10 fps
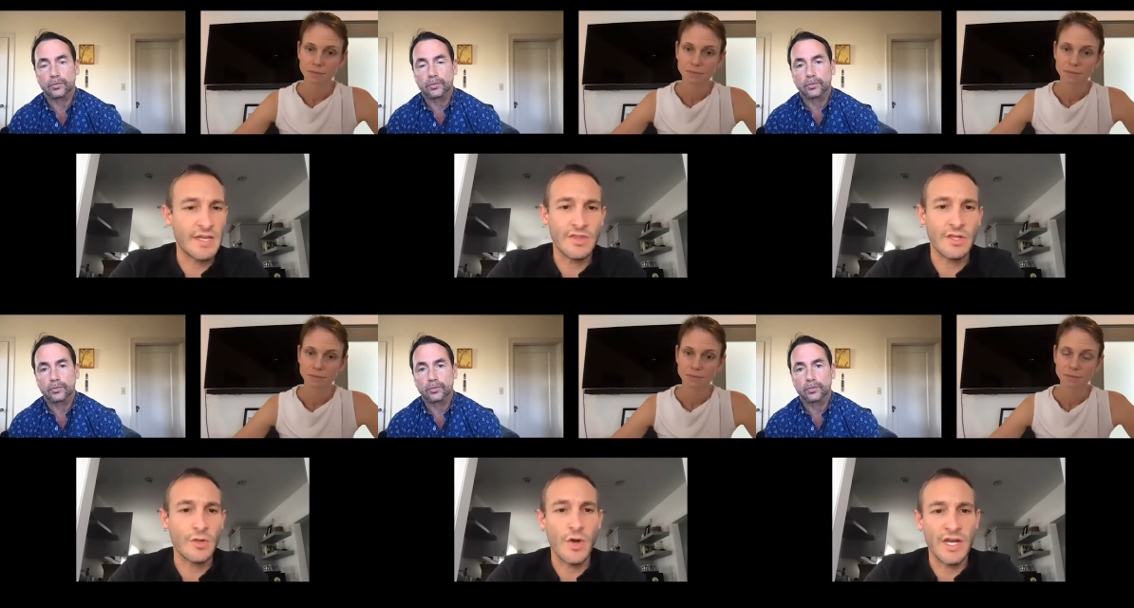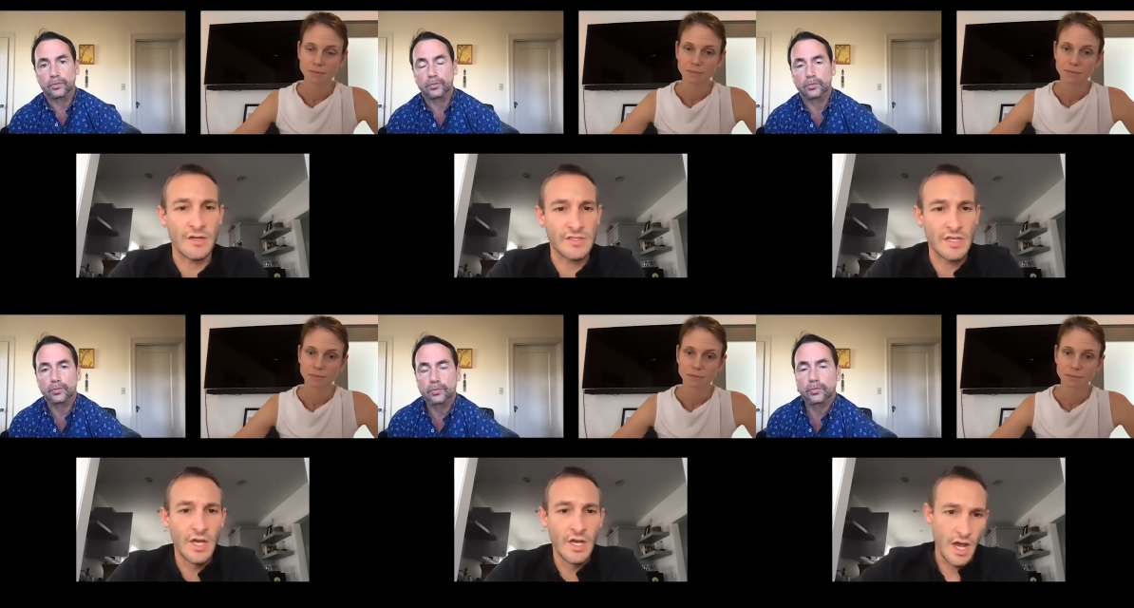Speaker 1: Even the lawyers
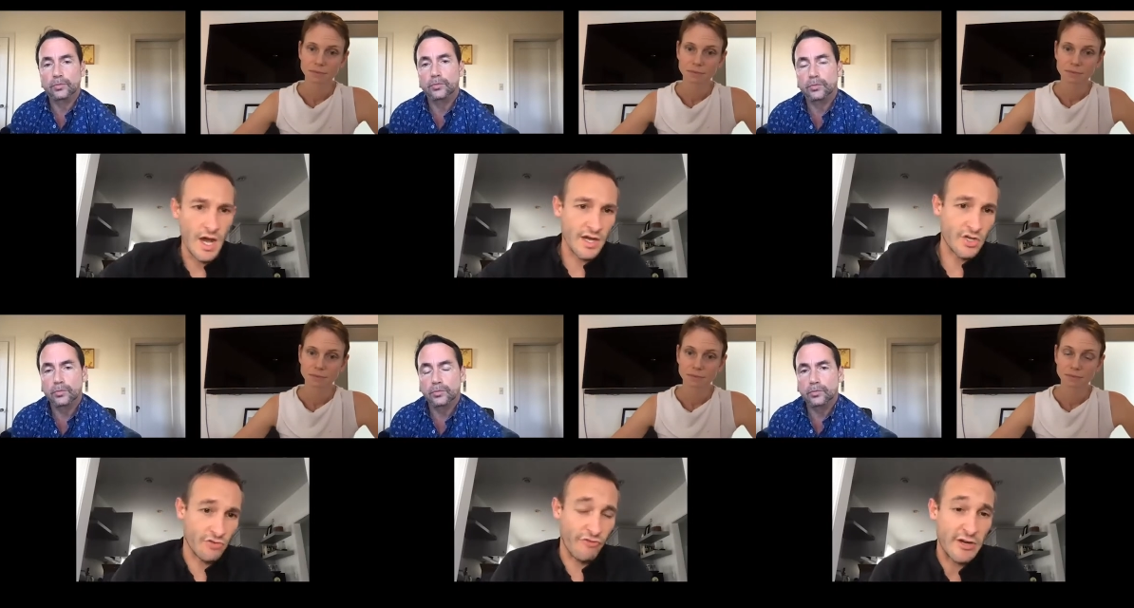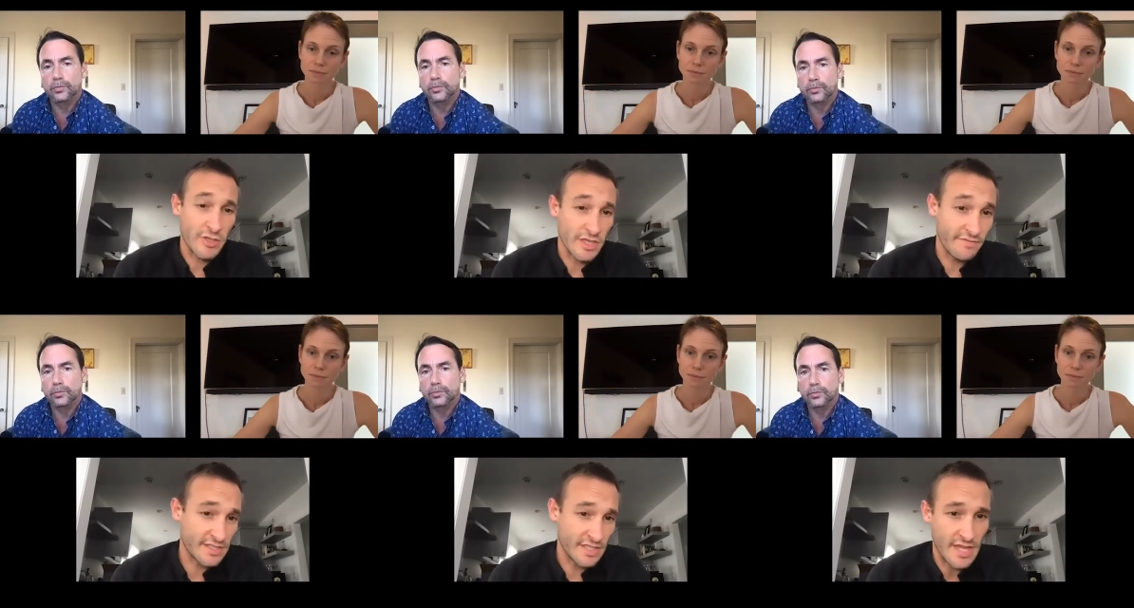uh, could rarely
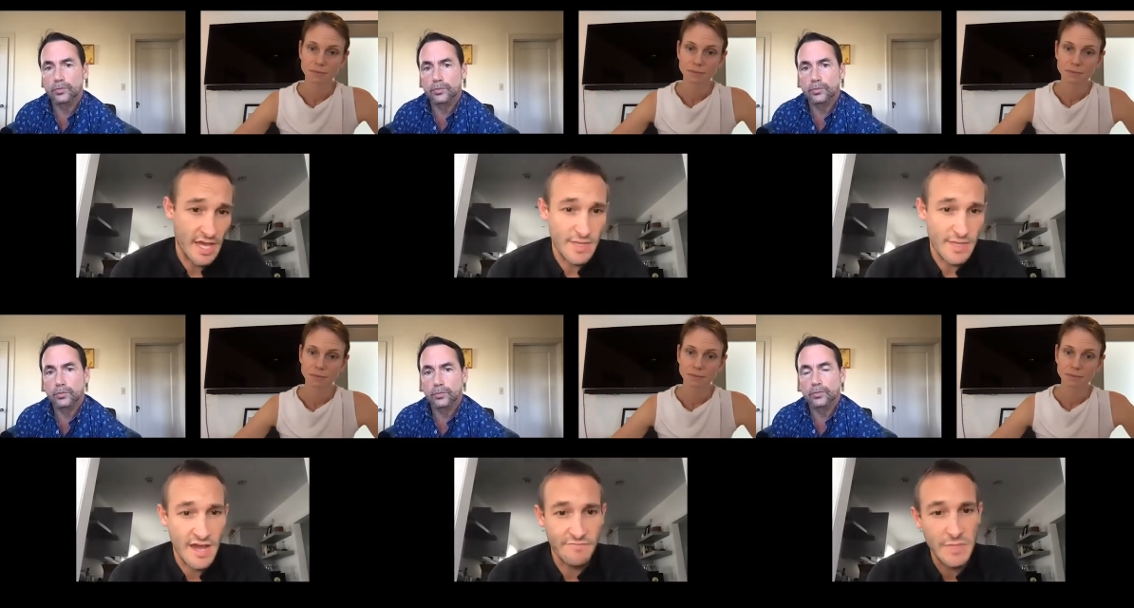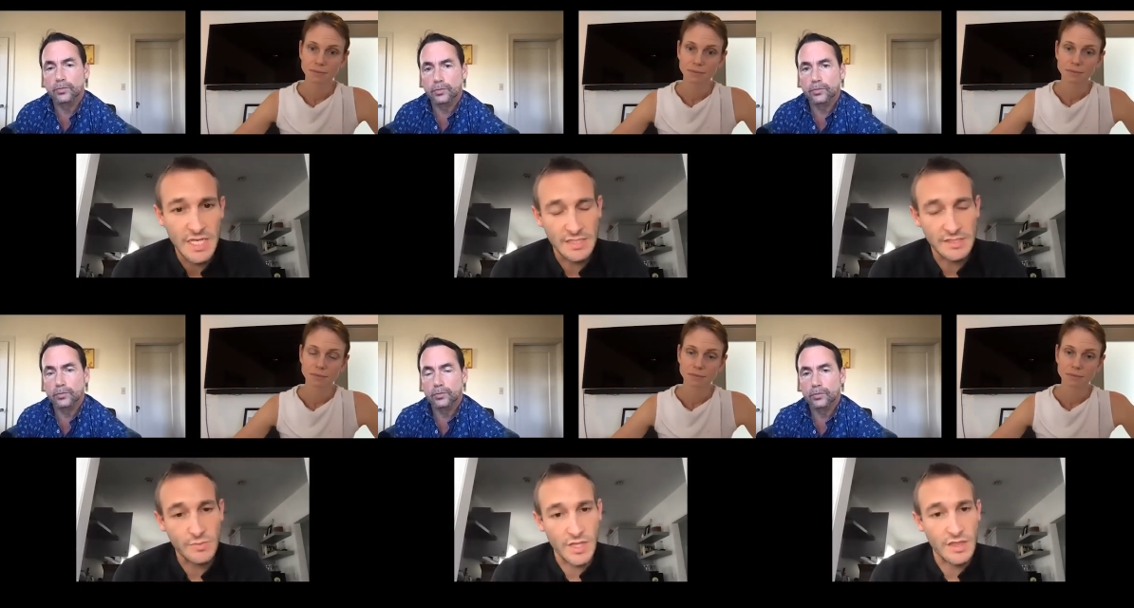visit them and have
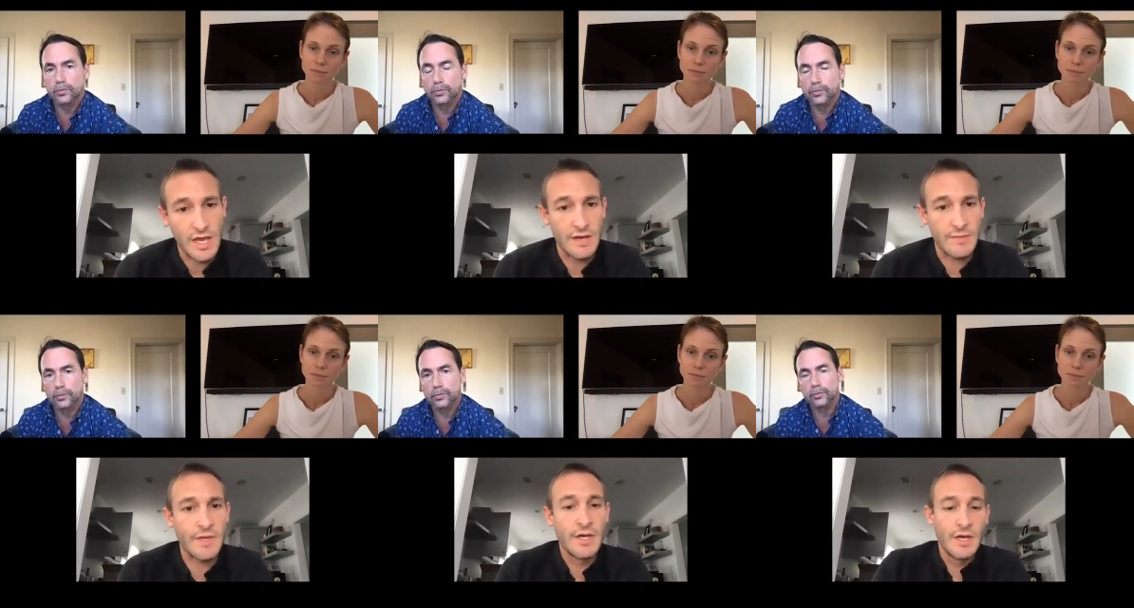meetings with them.